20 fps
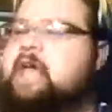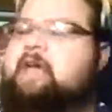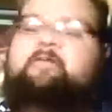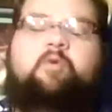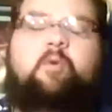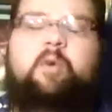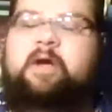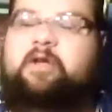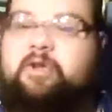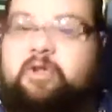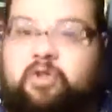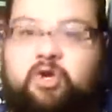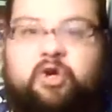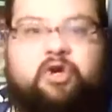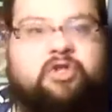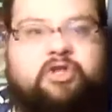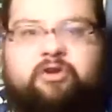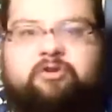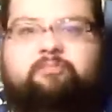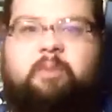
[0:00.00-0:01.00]
Everywhere you
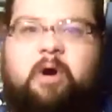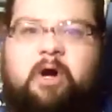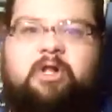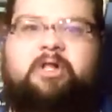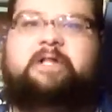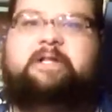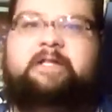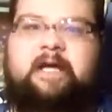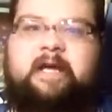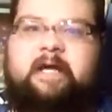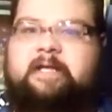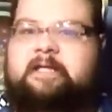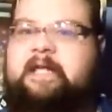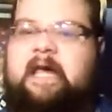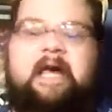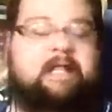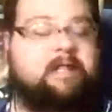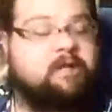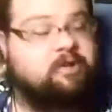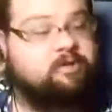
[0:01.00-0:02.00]
look, there's politics.
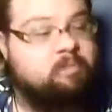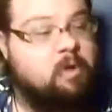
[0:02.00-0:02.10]
There's